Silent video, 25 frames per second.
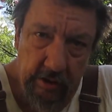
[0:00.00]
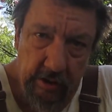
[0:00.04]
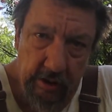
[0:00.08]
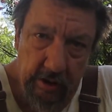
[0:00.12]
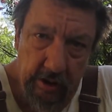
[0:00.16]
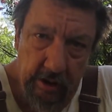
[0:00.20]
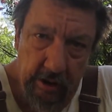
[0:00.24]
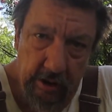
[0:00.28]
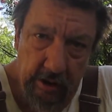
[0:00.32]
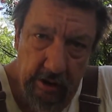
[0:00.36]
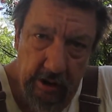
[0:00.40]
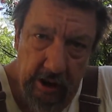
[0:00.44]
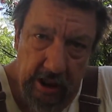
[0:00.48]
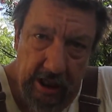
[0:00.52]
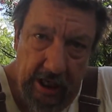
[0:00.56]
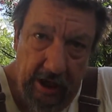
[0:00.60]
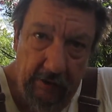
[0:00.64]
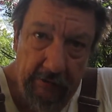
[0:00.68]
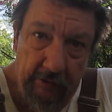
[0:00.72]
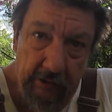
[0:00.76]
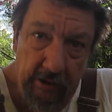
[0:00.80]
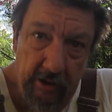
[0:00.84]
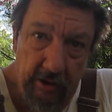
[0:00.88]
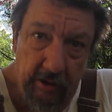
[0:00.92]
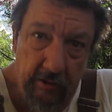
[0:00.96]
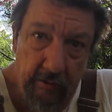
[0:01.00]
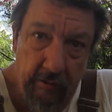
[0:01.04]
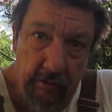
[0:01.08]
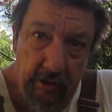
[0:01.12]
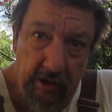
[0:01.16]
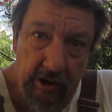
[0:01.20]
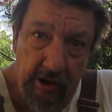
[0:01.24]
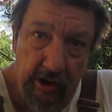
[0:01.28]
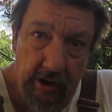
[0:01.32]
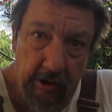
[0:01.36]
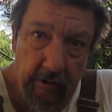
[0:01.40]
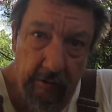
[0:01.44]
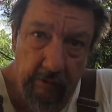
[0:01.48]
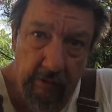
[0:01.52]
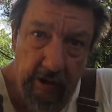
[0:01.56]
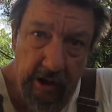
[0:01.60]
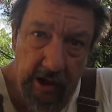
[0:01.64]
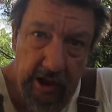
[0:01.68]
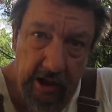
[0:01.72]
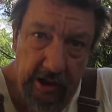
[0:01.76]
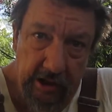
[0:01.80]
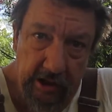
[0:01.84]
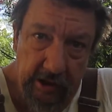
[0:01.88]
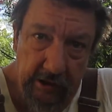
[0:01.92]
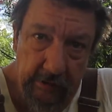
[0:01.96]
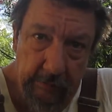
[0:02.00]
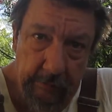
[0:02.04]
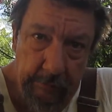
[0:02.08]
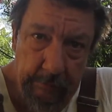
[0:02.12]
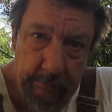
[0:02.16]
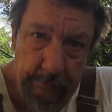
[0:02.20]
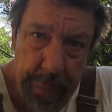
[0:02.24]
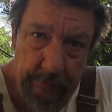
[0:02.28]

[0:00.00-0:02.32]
after you really are ready to